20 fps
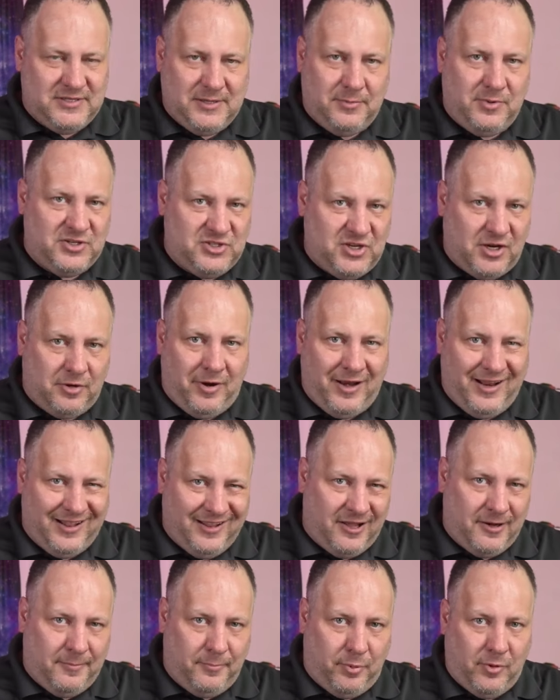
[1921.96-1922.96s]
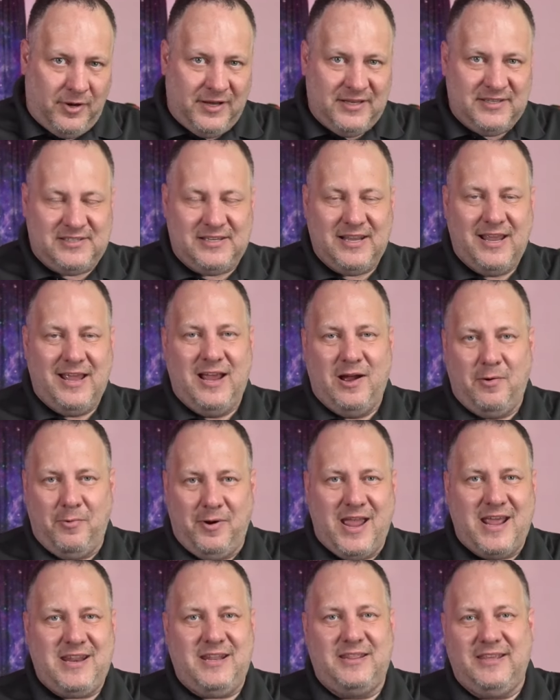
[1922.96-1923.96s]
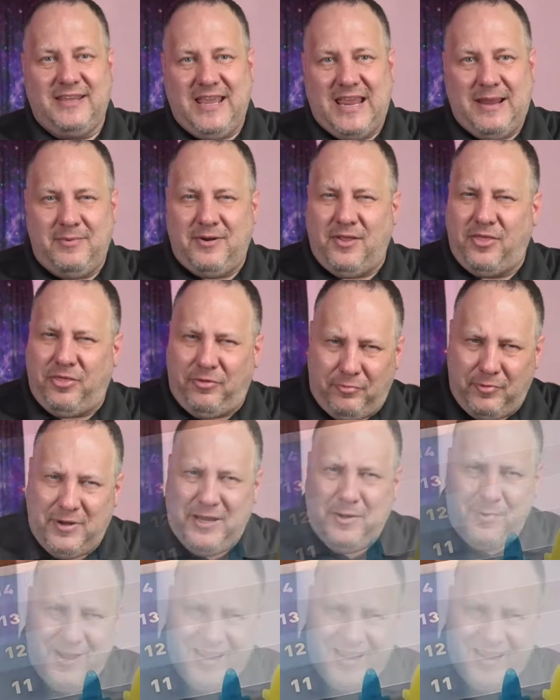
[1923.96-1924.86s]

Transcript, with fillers: was able to generate a lot of points. We ended the game in a three